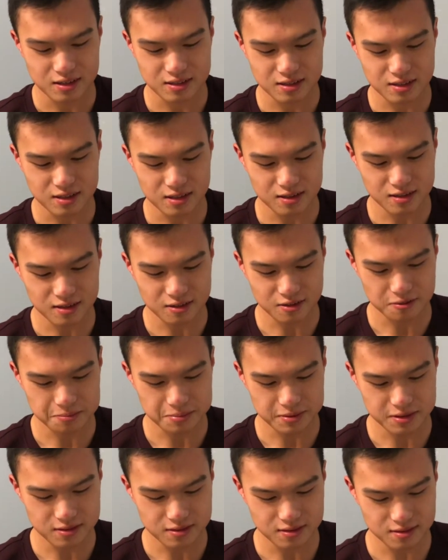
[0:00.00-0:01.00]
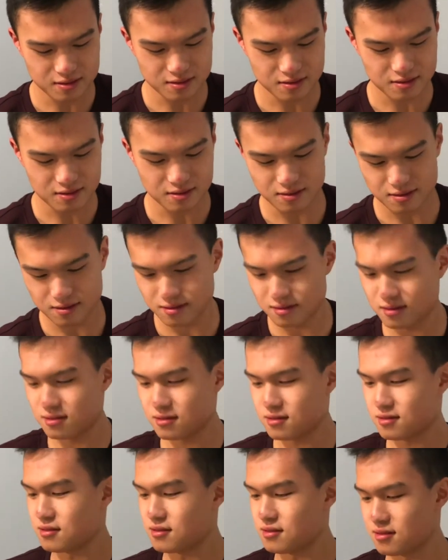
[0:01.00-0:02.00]
cut it
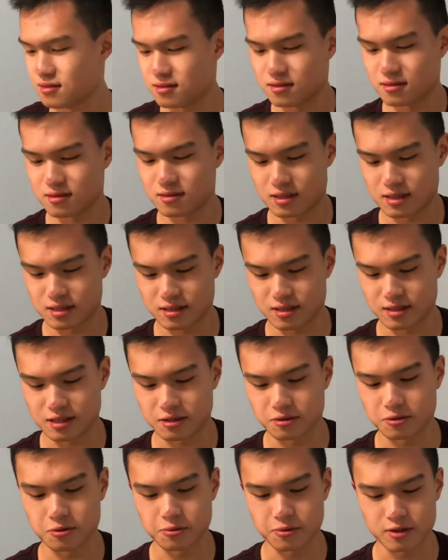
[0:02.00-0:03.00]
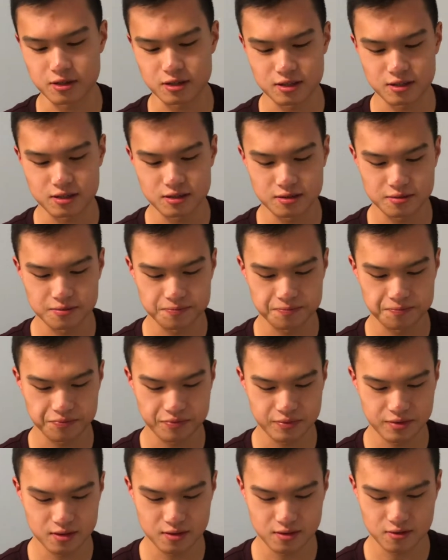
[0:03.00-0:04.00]
open. I think that will work.
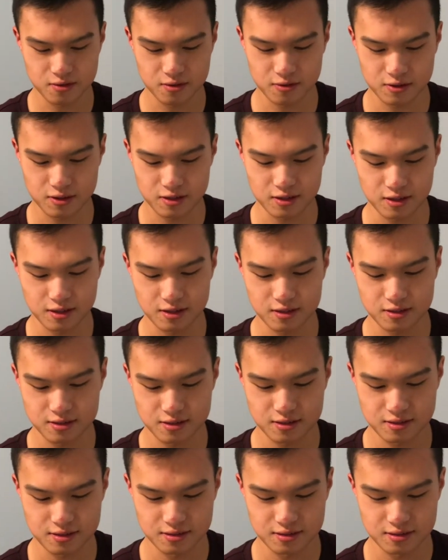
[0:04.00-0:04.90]
Or not.